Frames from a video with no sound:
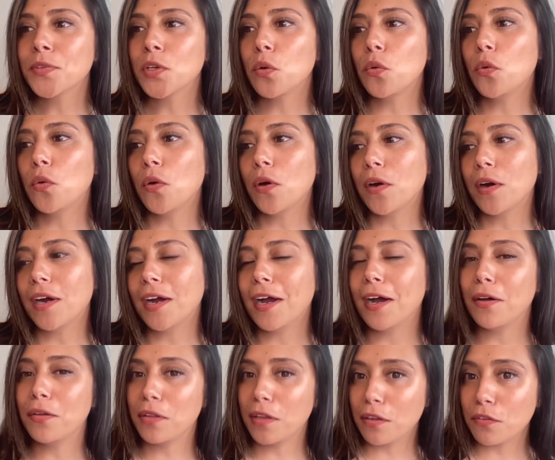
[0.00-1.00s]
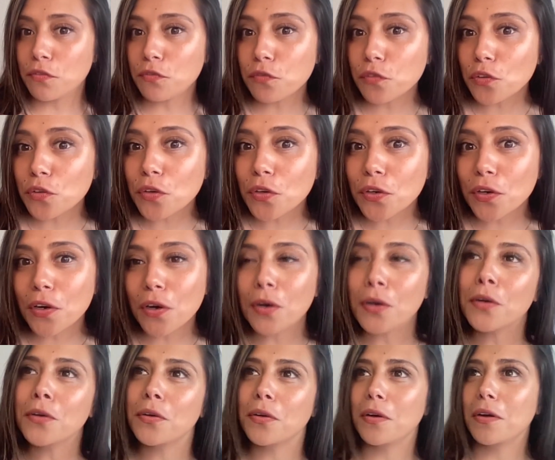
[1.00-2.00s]
or how they
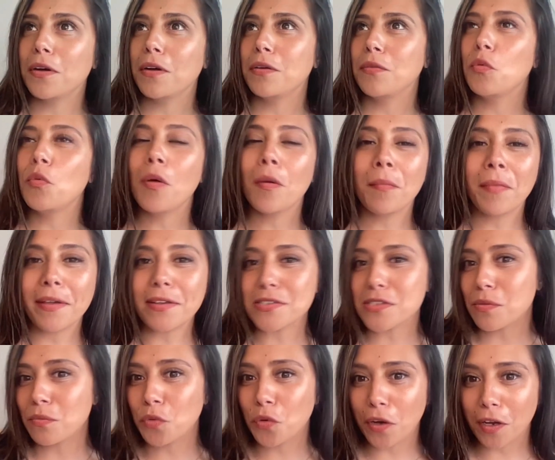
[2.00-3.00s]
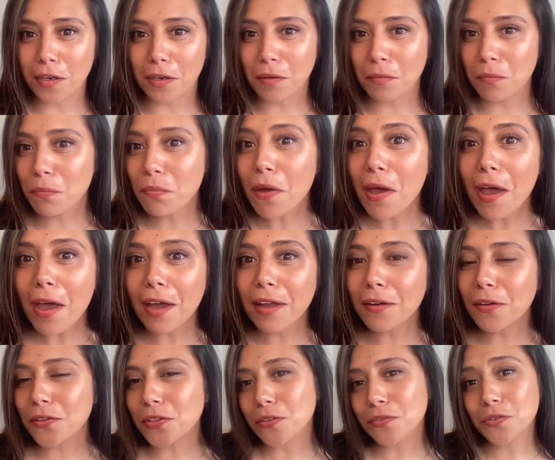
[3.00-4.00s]
flirt or what makes them great in bed,
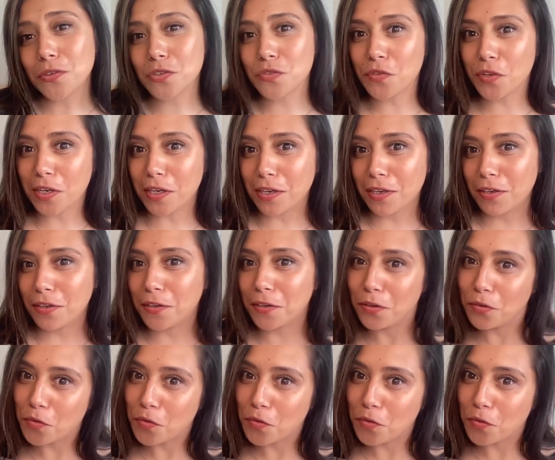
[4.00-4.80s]
all of those very,